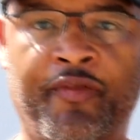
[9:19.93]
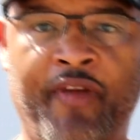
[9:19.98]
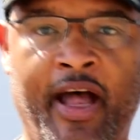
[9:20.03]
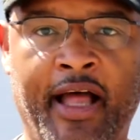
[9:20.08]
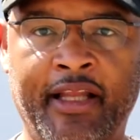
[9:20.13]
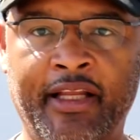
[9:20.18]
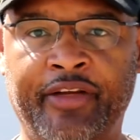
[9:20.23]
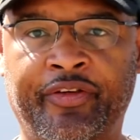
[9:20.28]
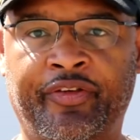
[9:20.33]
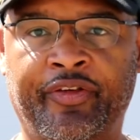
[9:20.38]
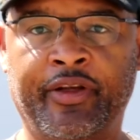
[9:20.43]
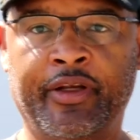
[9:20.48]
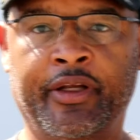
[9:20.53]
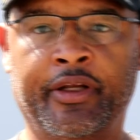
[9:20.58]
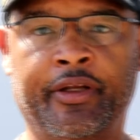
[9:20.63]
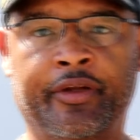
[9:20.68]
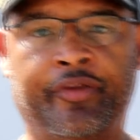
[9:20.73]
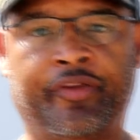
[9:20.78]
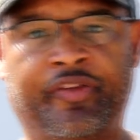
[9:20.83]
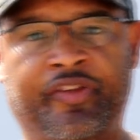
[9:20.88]
fellas,
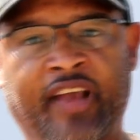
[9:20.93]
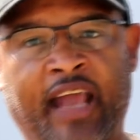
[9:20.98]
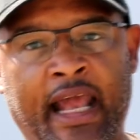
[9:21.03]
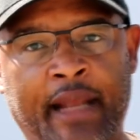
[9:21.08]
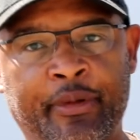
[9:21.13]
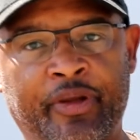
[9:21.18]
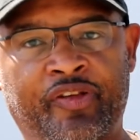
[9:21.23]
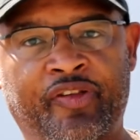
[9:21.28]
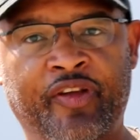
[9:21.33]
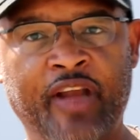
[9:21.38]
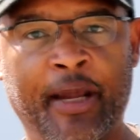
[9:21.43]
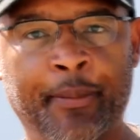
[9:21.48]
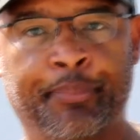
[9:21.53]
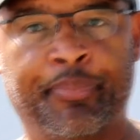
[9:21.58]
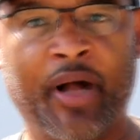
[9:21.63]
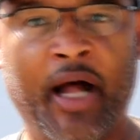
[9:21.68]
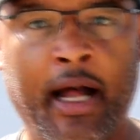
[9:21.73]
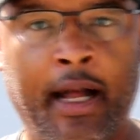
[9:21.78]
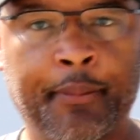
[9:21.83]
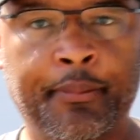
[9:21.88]
it's time to step
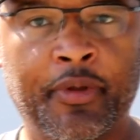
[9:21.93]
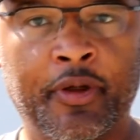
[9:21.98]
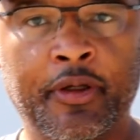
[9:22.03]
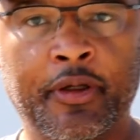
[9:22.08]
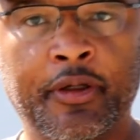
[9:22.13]
up.